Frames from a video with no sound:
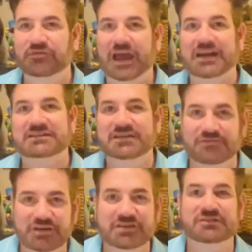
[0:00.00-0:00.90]

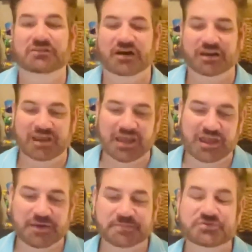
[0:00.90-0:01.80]
activities, a lot of
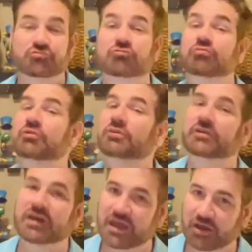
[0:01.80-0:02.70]
games
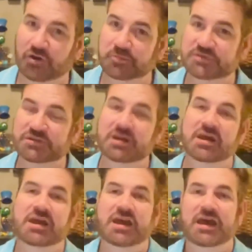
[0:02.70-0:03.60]
really helps.
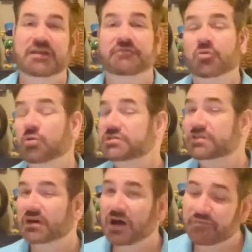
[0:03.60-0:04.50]
And of course, the
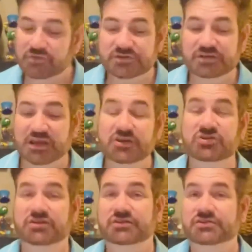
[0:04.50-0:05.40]

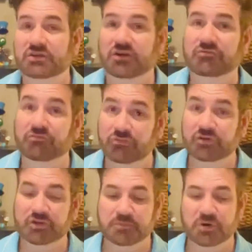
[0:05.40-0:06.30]
conversations are
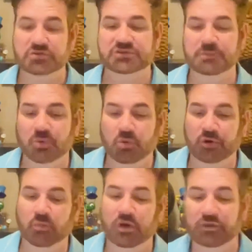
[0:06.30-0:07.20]
really most
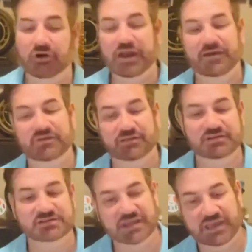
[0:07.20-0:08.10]
important while you're having
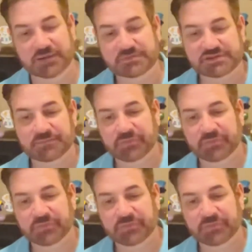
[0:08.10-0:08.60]
these games.